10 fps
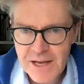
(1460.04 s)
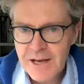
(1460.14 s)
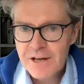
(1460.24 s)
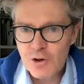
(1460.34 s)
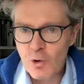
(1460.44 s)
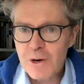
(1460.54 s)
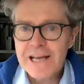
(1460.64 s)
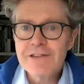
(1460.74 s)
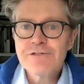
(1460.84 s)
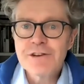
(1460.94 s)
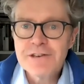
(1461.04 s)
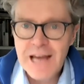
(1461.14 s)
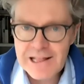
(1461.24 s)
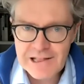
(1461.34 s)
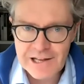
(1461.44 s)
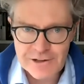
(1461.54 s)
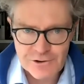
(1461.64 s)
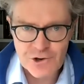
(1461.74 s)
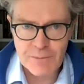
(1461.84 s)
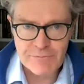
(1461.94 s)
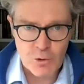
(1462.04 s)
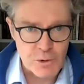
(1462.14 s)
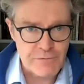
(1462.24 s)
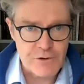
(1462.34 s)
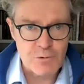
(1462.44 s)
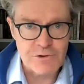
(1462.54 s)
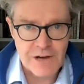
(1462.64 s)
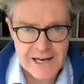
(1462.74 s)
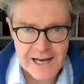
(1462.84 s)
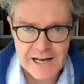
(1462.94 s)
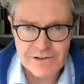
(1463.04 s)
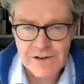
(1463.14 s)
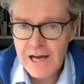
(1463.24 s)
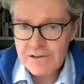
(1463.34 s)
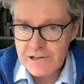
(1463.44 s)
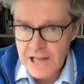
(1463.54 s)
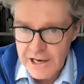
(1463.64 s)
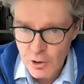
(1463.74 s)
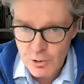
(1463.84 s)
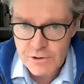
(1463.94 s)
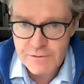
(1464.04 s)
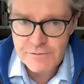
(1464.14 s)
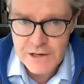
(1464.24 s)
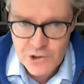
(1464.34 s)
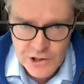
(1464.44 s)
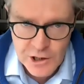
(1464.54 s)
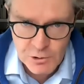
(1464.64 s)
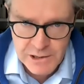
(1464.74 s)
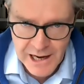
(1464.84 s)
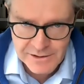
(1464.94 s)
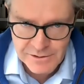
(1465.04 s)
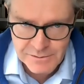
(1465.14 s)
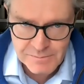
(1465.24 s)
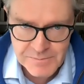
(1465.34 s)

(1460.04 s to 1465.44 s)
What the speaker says: Nor incidentally, to jump forward a few decades, did Leonardo da Vinci know Latin.